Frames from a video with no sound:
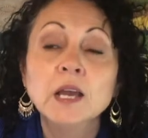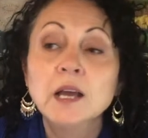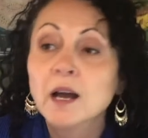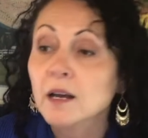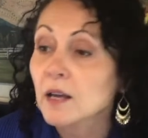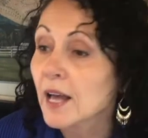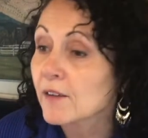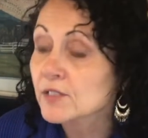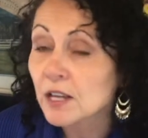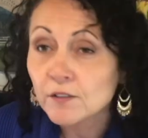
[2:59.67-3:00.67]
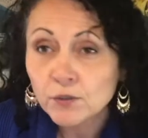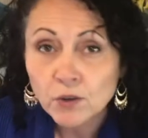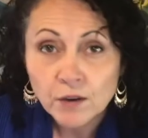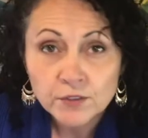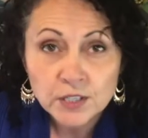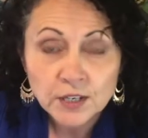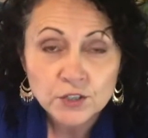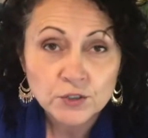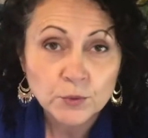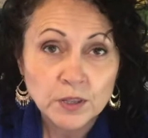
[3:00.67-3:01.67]
have telephone
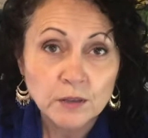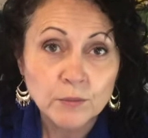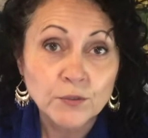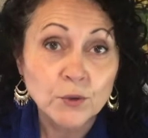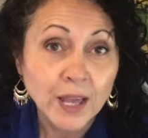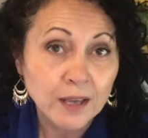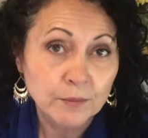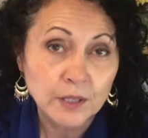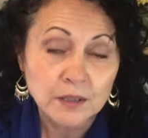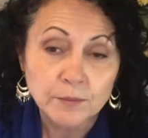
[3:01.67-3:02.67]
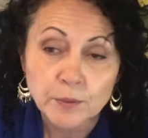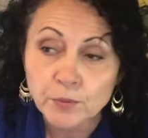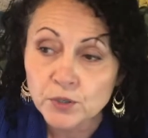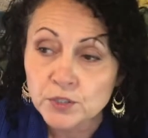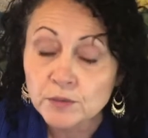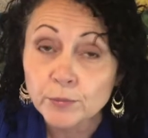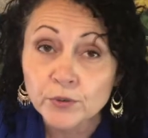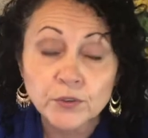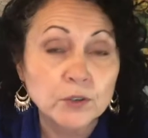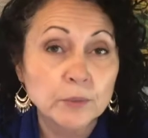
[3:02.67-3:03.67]
conversations them if you can't meet them in person,
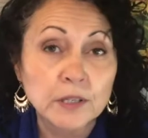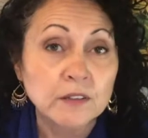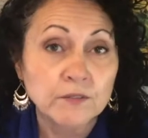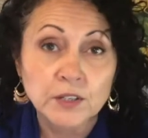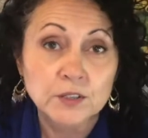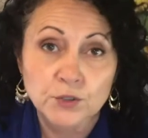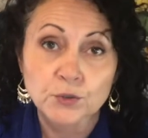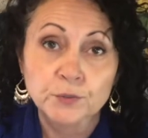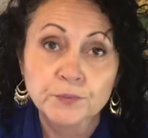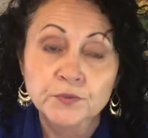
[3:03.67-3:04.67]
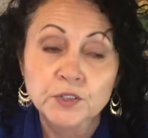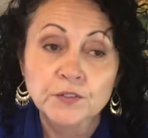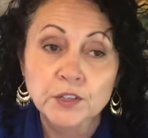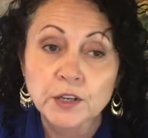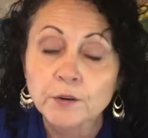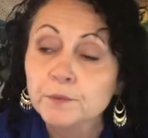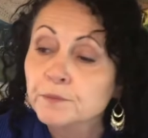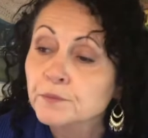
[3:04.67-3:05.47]
preferably via Zoom, via video,